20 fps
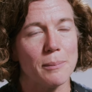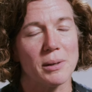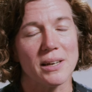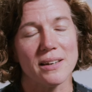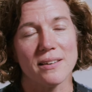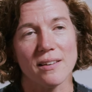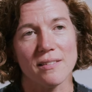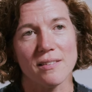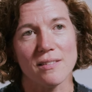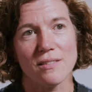but
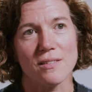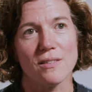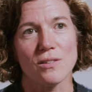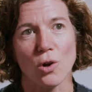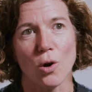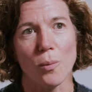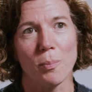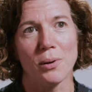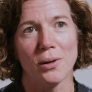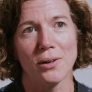it doesn't
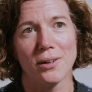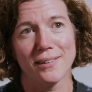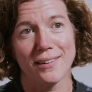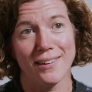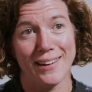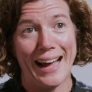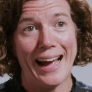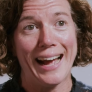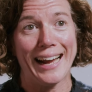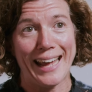stop at
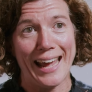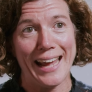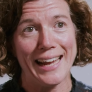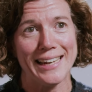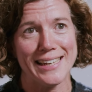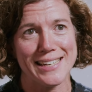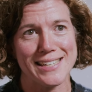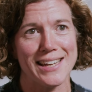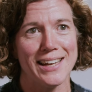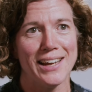our
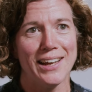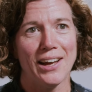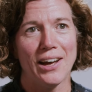gate.